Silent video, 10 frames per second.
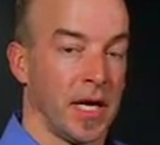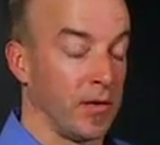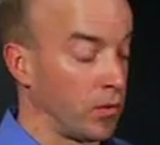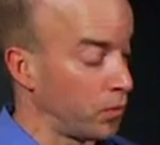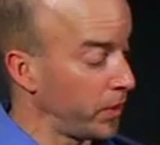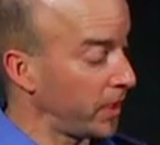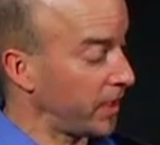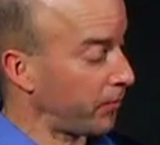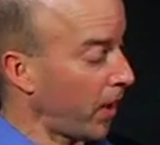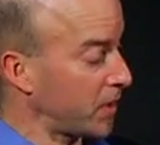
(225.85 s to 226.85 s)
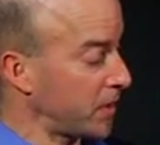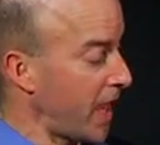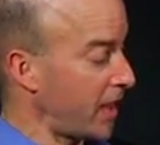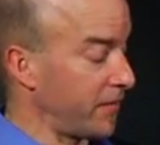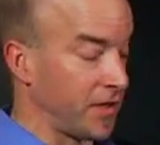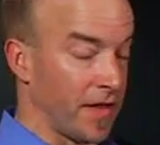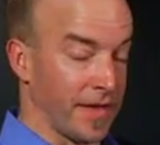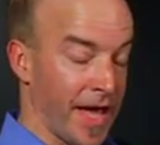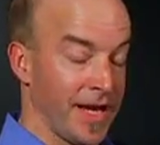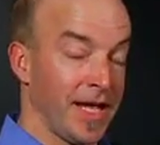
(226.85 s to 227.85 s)
And we're really impressed with how they've done
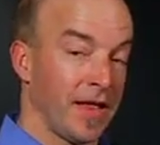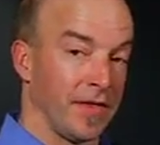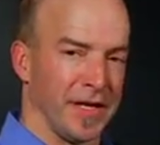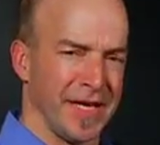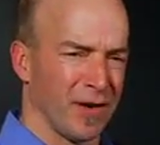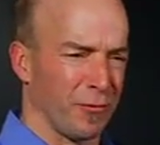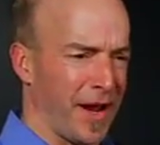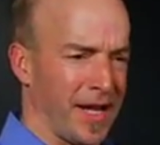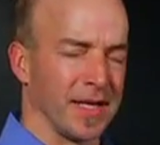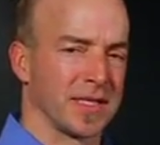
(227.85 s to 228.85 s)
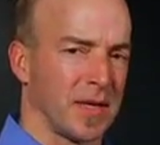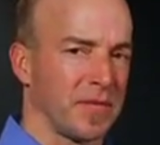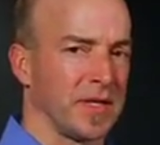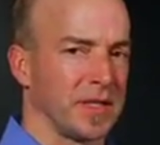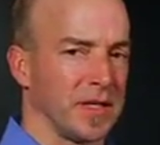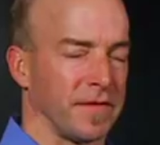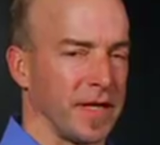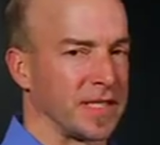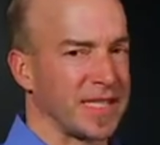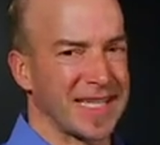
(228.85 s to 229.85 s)
that. The nit rating is something to the
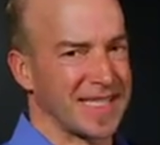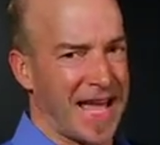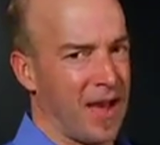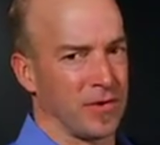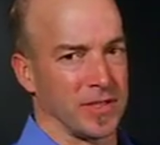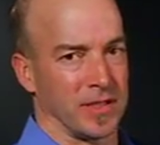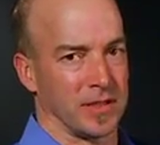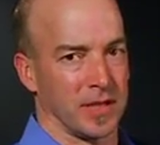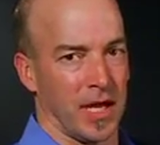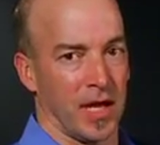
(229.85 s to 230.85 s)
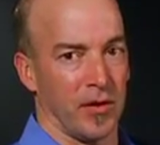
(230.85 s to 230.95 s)
effect, it's 6,000